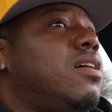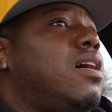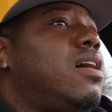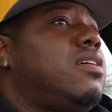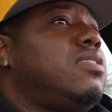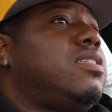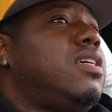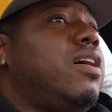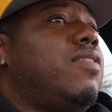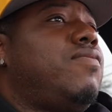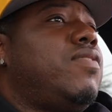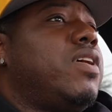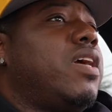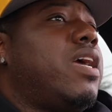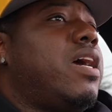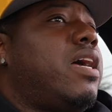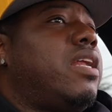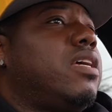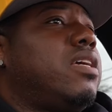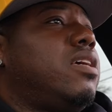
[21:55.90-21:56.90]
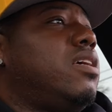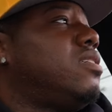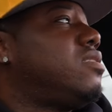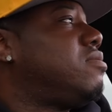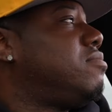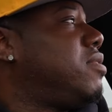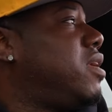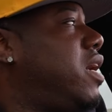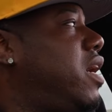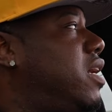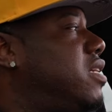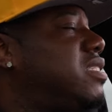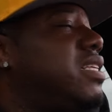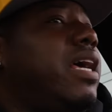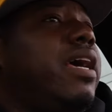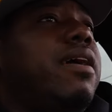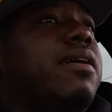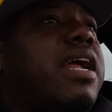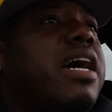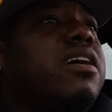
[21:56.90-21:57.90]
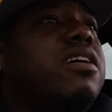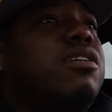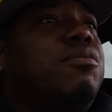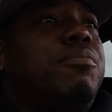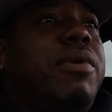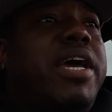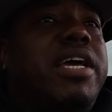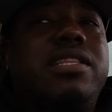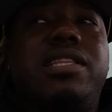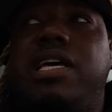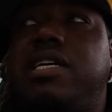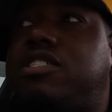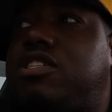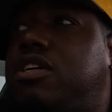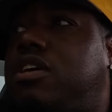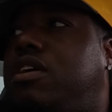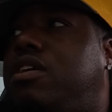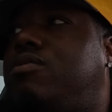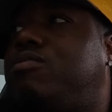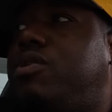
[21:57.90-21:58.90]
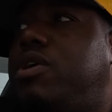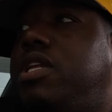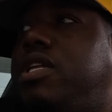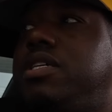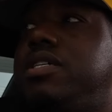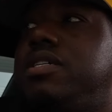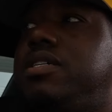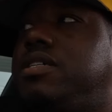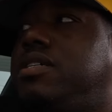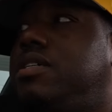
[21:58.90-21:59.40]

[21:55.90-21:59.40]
I definitely gotta get some gas. Man, I could have made that turn really,